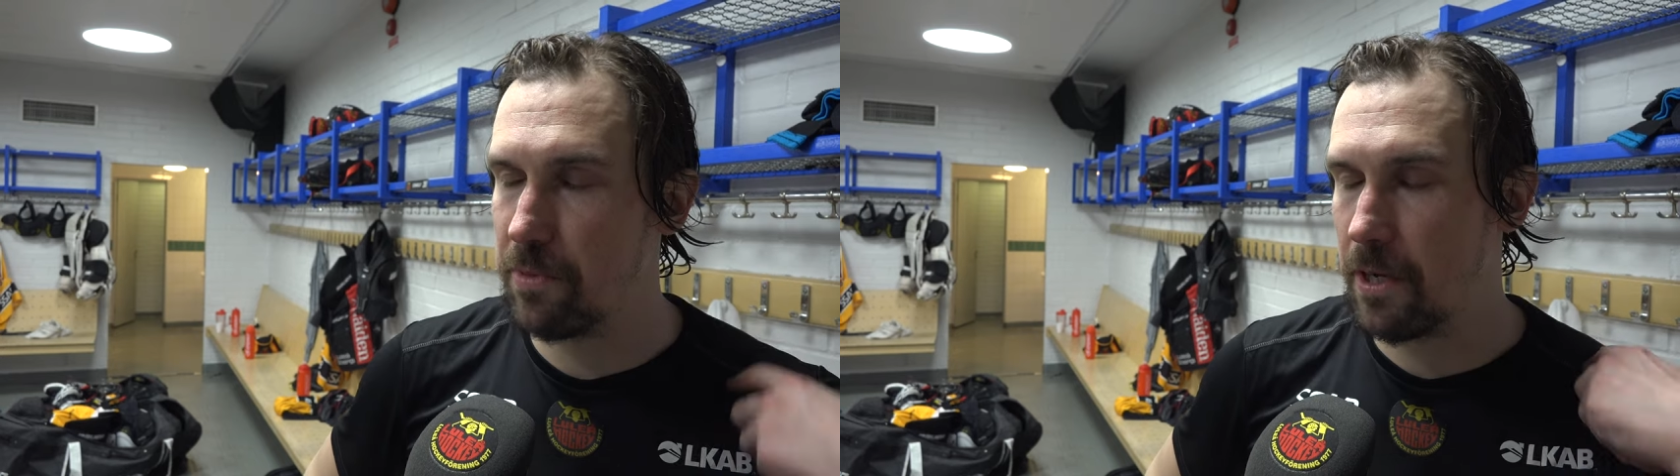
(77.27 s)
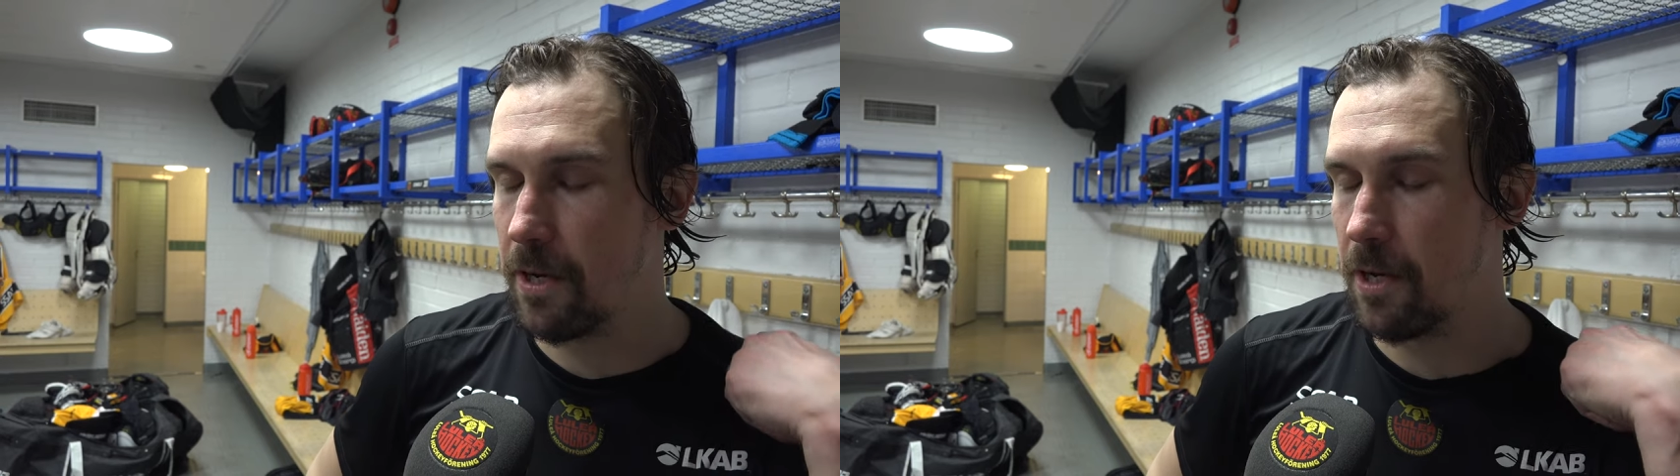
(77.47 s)

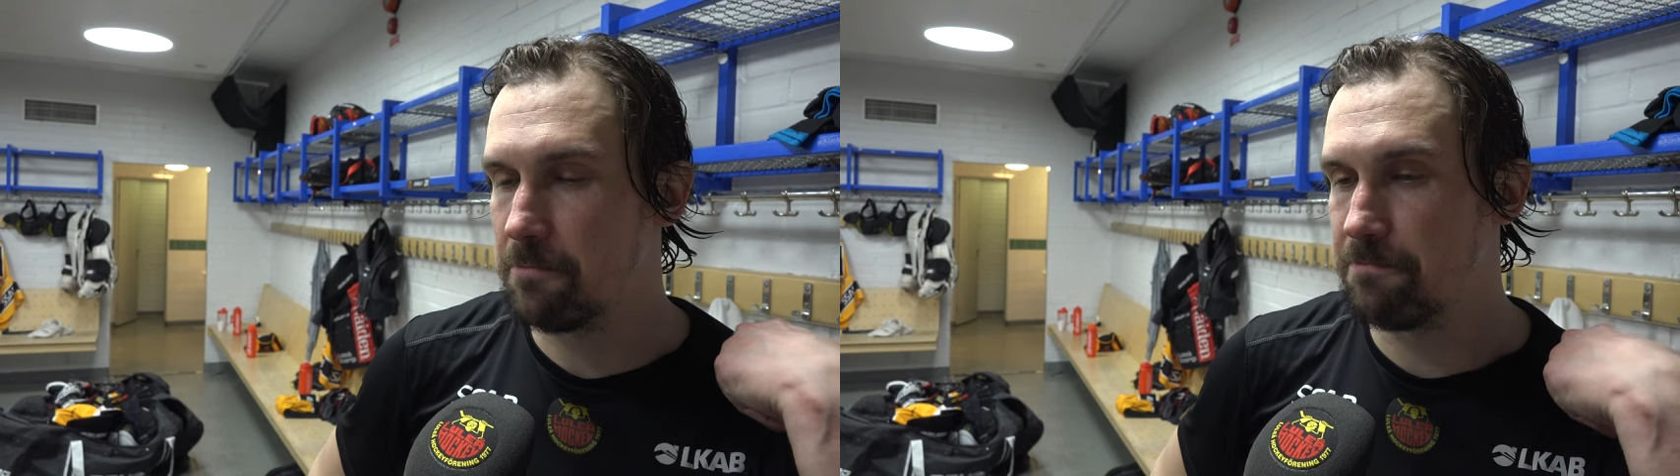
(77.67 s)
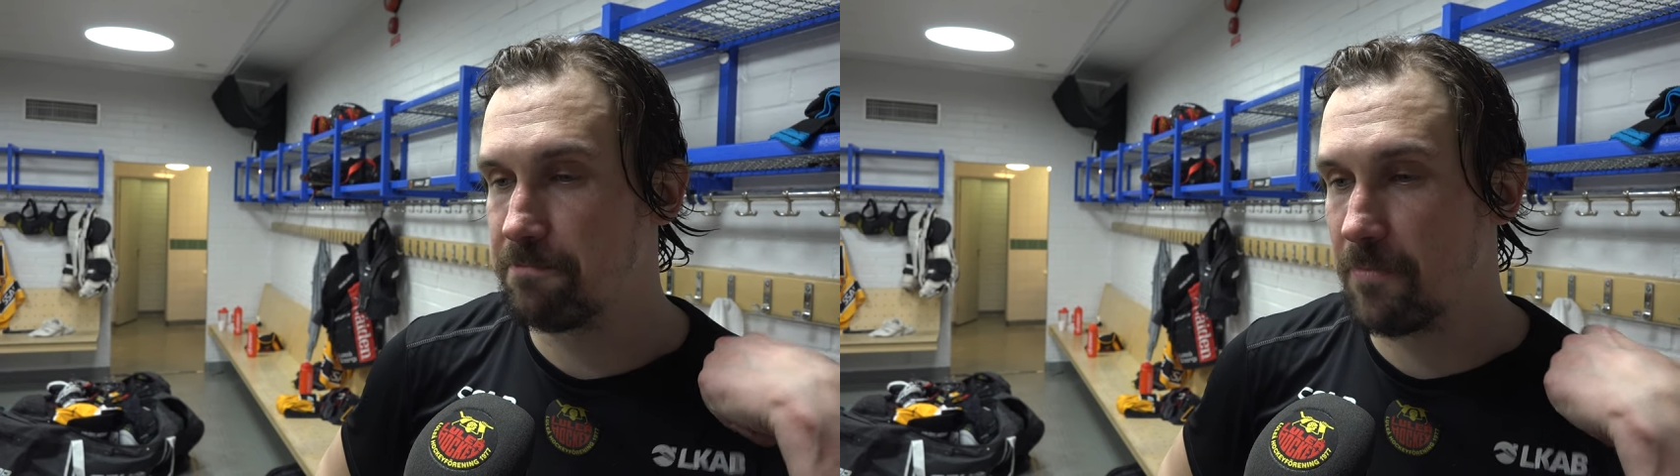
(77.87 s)
But
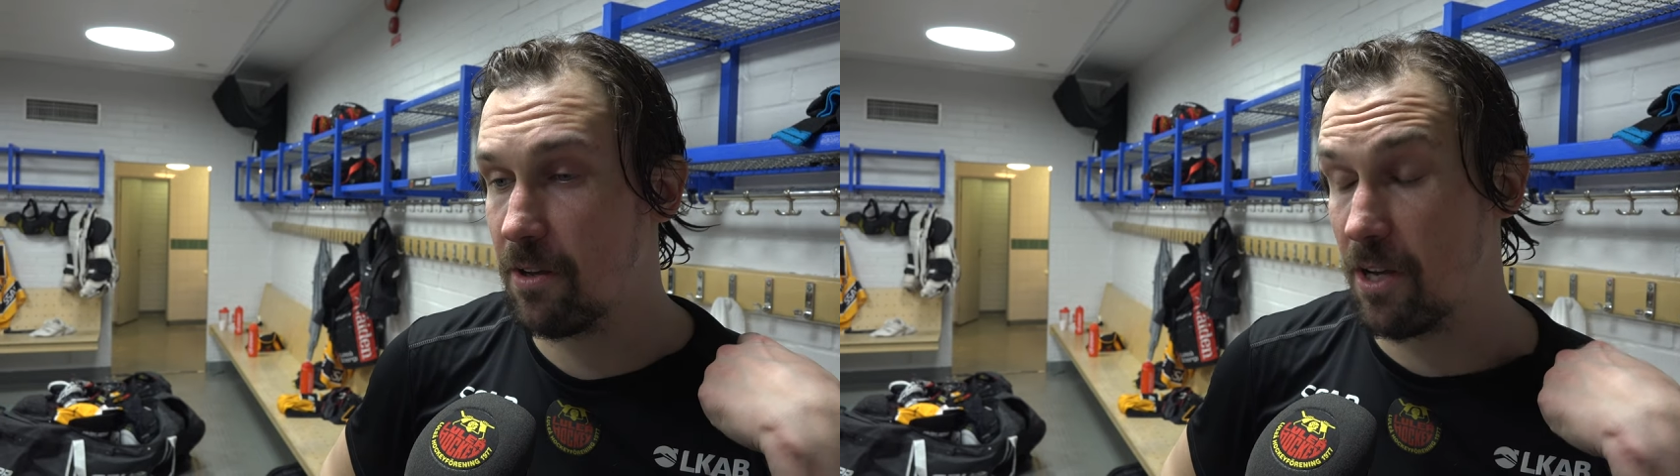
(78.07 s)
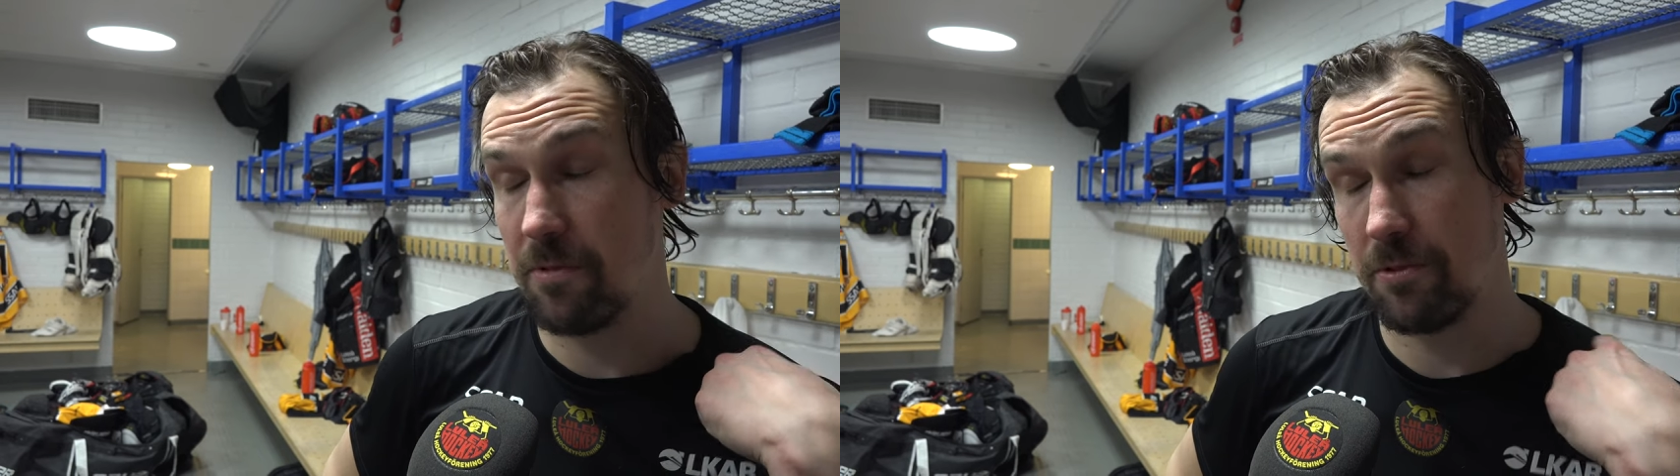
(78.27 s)

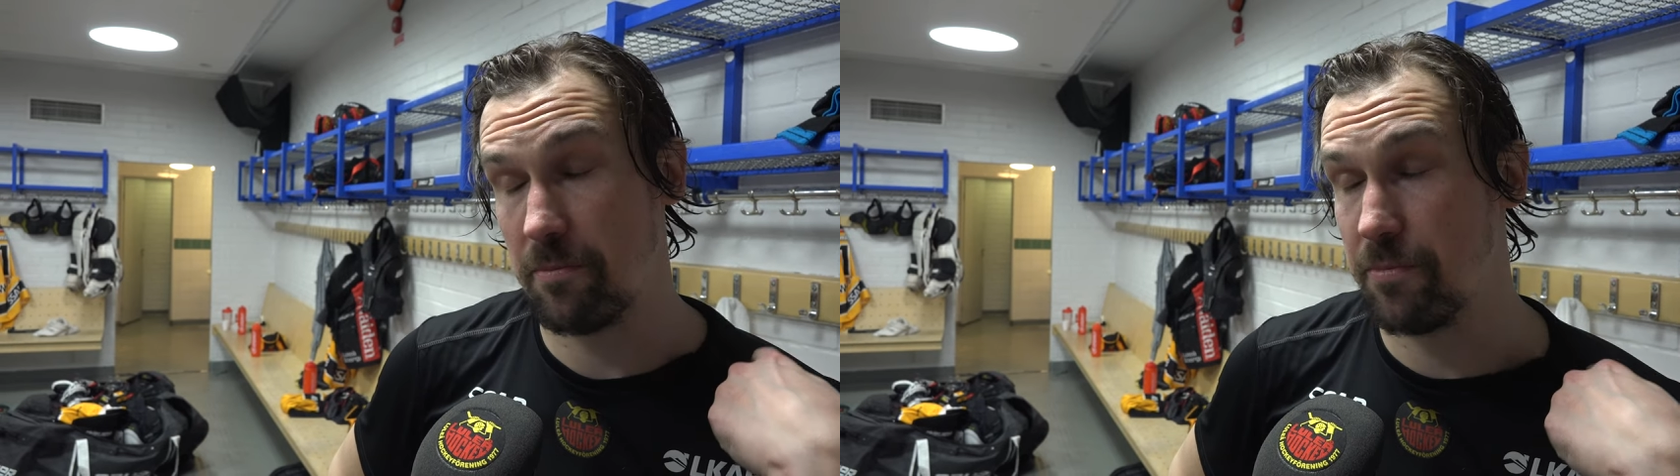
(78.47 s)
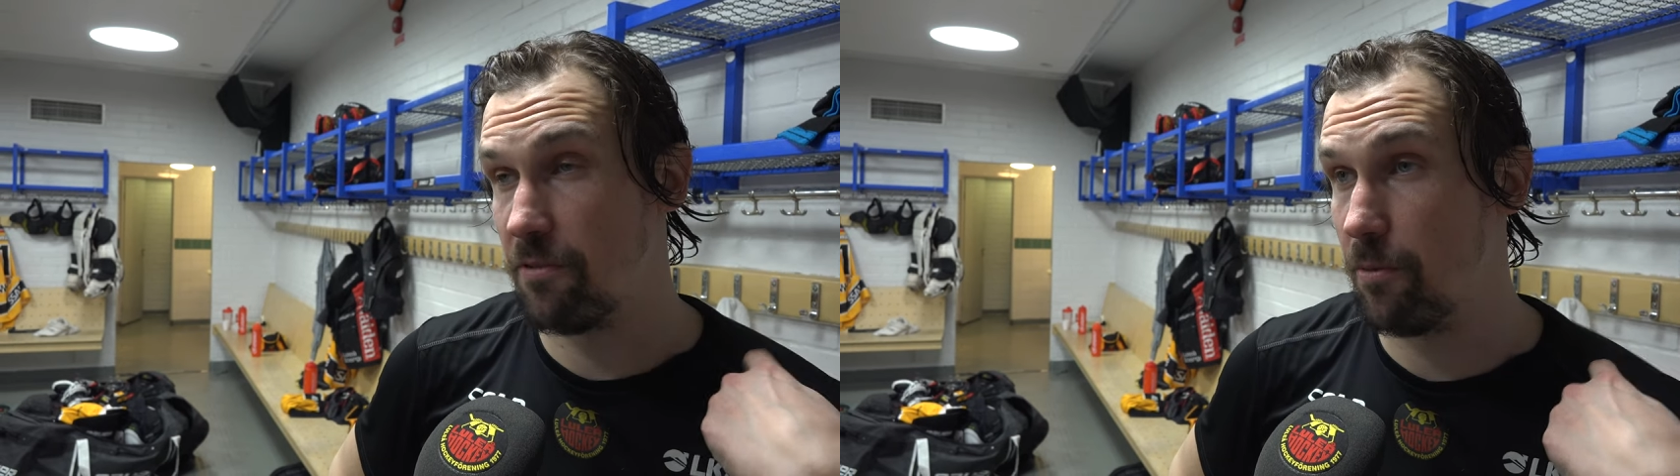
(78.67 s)
yeah, it was
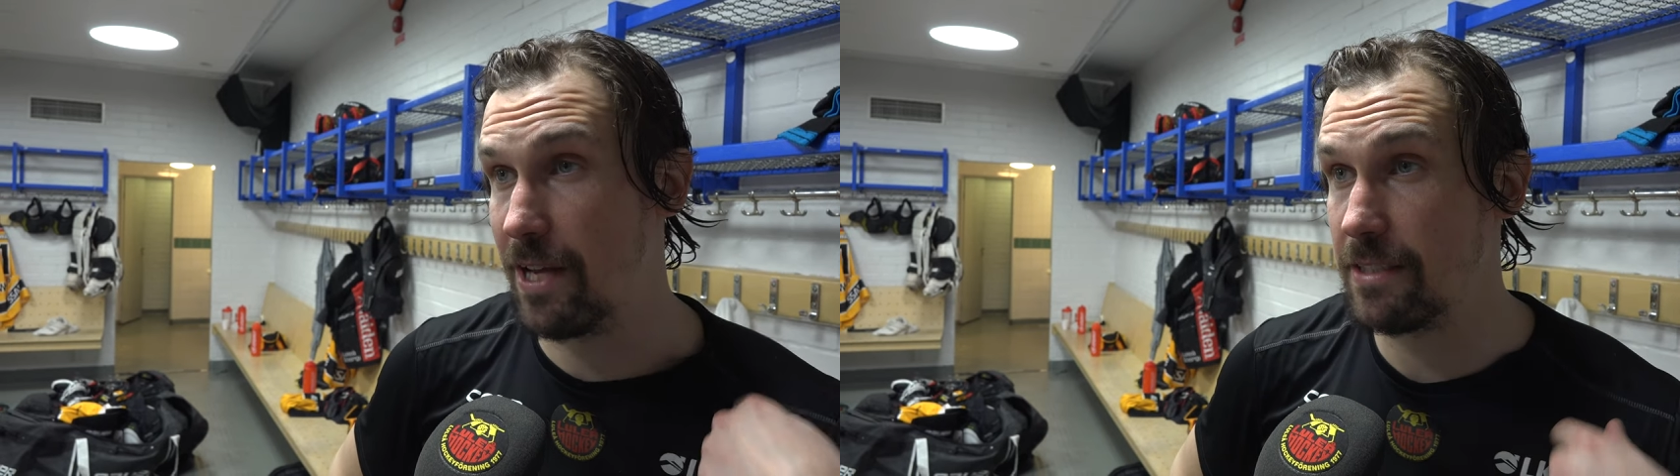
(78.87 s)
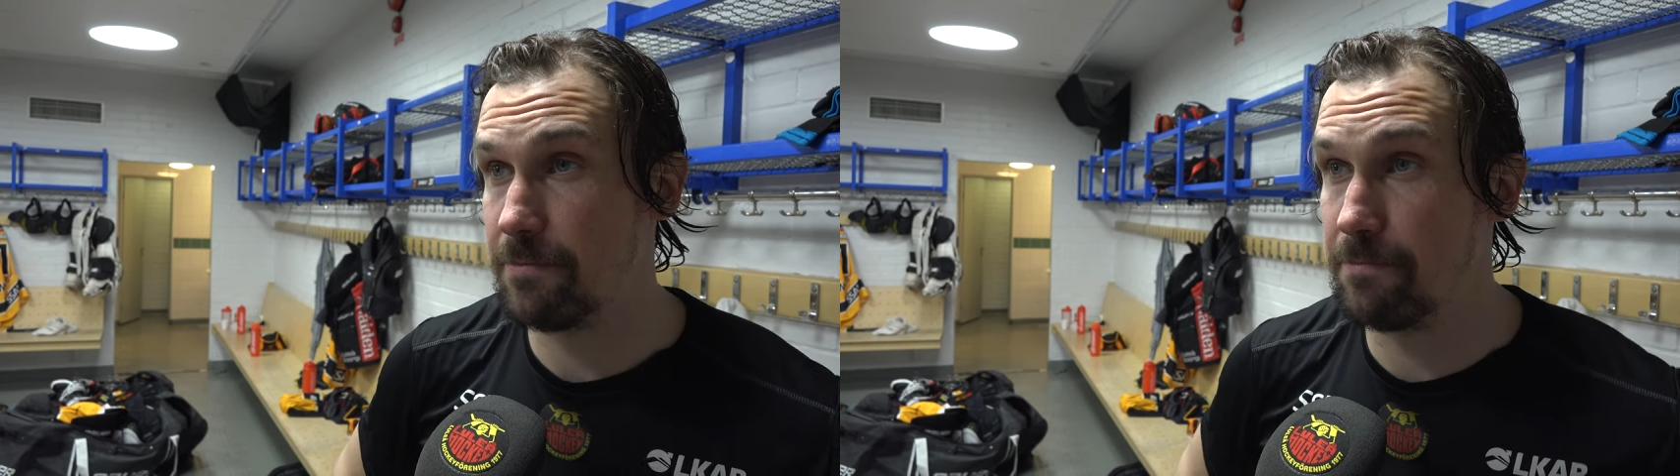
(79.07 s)
a beautiful
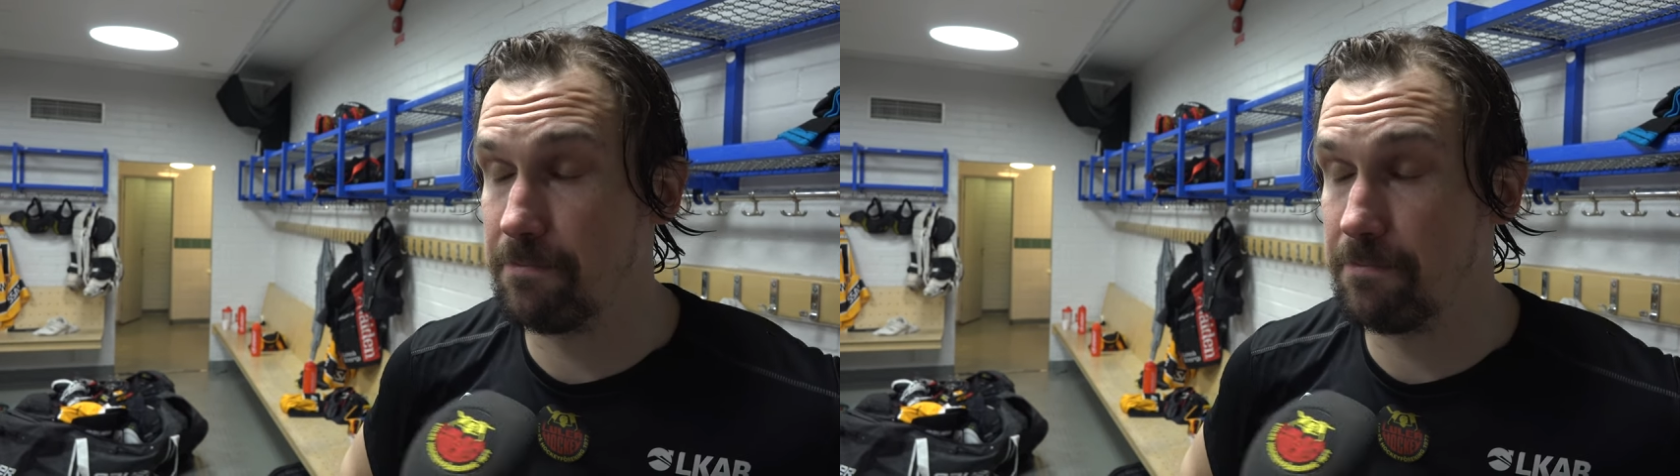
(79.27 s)
pass.